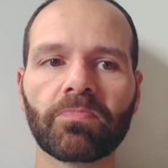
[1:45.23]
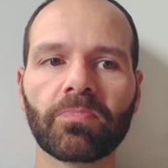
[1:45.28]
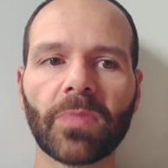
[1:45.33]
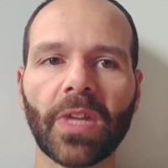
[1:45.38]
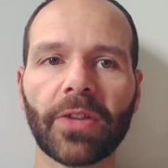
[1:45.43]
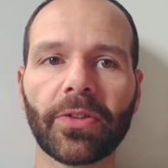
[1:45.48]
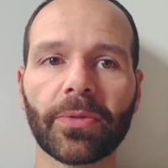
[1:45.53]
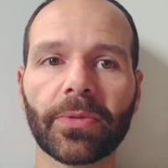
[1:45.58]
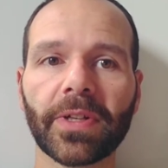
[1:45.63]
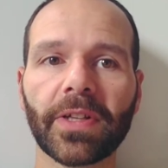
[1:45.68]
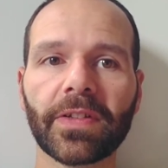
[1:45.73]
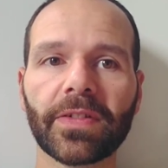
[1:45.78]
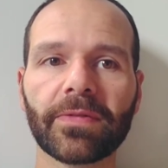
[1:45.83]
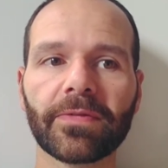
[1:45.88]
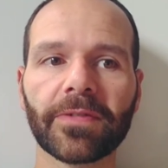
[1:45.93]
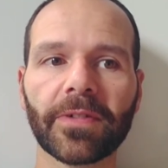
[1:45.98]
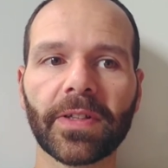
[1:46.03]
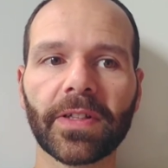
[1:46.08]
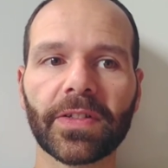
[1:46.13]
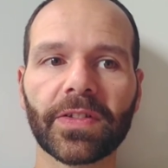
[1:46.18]
And the reason
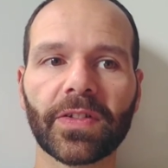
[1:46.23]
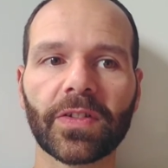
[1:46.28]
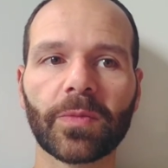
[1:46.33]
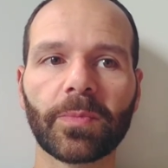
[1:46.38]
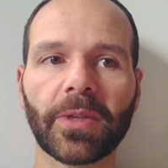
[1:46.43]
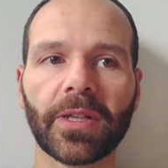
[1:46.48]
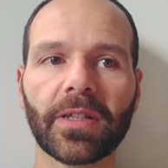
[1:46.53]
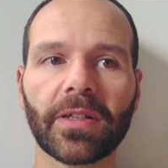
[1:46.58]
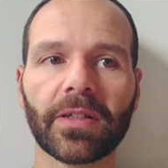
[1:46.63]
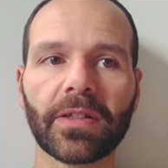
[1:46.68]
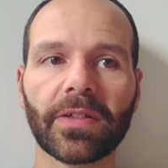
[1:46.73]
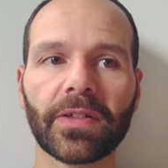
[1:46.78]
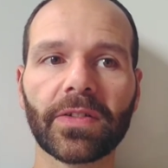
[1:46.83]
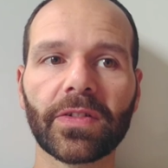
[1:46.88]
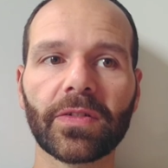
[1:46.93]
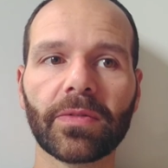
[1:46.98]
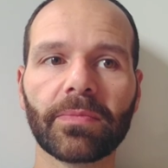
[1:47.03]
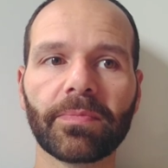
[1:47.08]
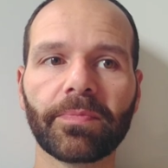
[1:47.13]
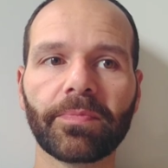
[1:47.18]
for this is because,